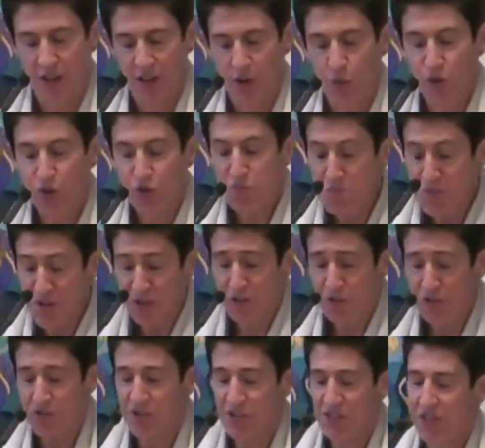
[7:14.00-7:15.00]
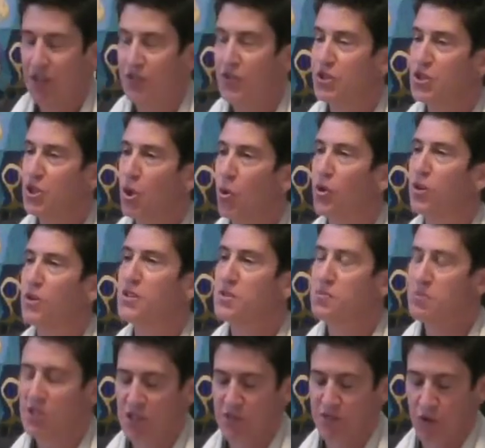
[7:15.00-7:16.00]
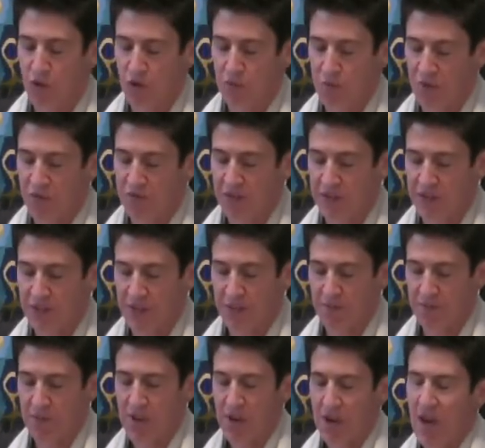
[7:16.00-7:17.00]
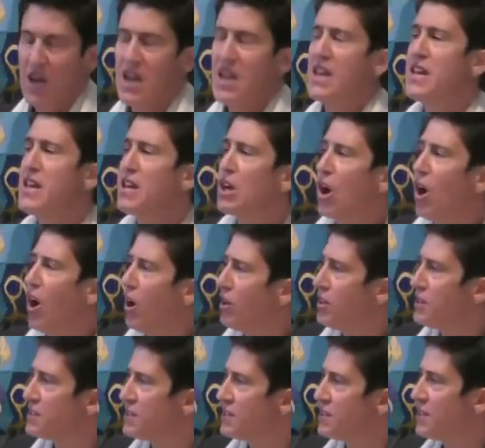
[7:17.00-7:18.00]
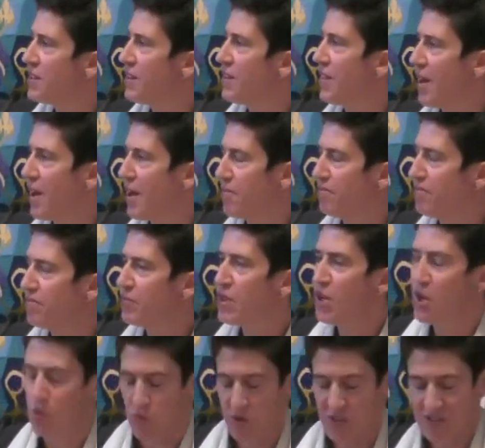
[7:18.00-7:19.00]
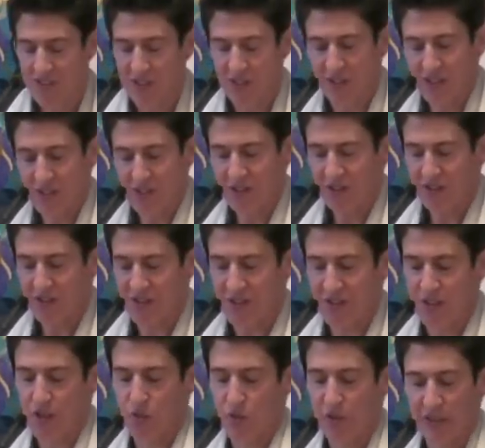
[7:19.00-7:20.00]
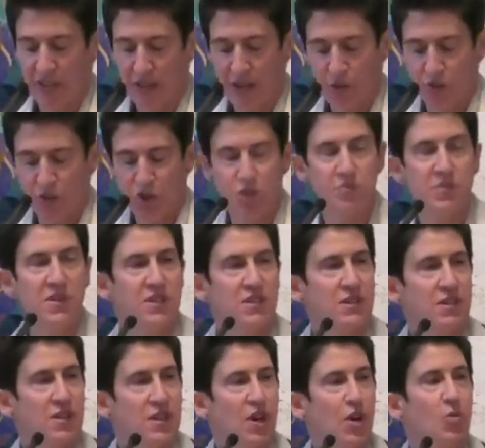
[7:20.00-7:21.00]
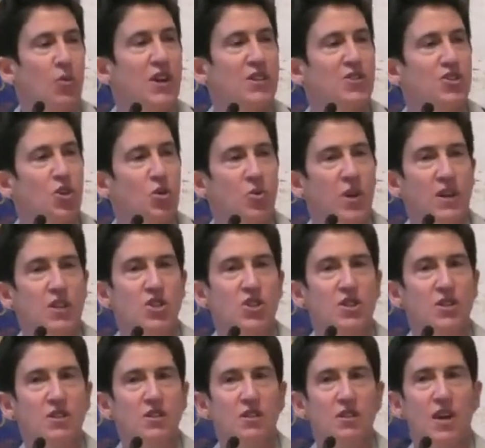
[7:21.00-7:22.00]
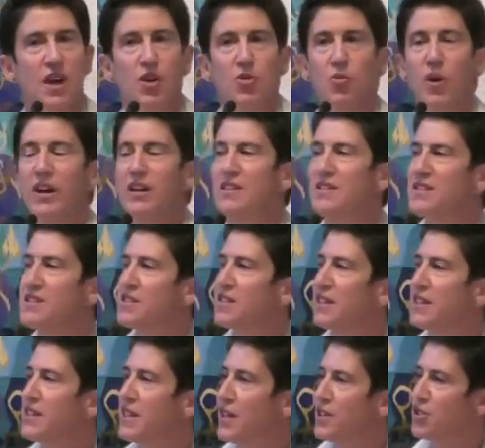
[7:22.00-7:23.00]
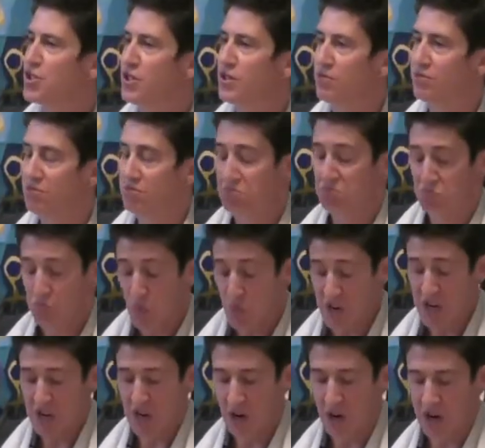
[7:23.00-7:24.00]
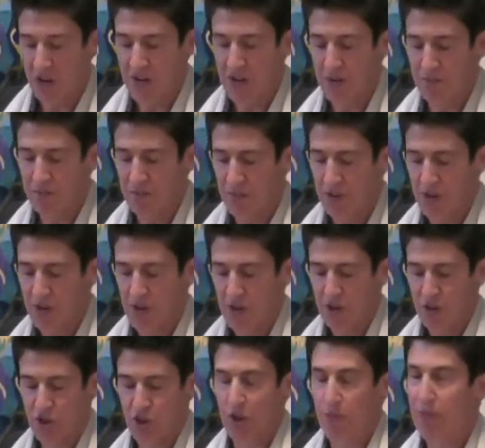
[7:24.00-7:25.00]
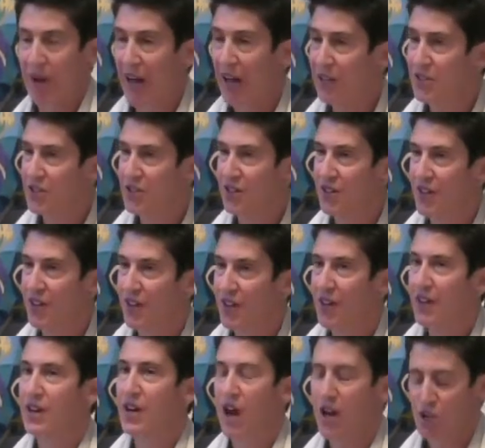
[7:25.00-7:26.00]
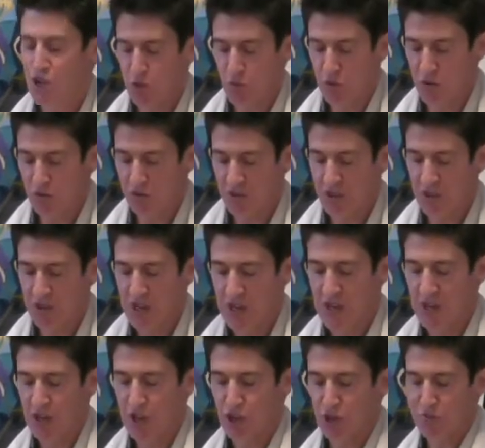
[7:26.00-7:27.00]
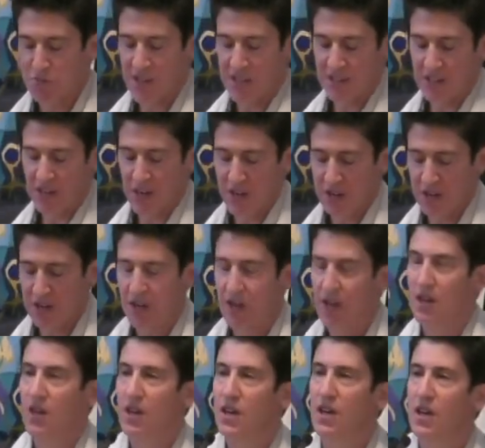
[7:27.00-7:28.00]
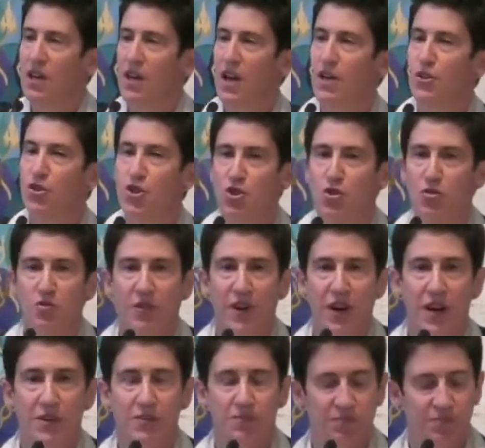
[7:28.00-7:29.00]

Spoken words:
which mirrors the Torah's mitzvot perfectly. He calls them resilience, relinquishment, restoration, and reconciliation. We call them Shabbat, Kashrut, Shemitah, and Tshuva.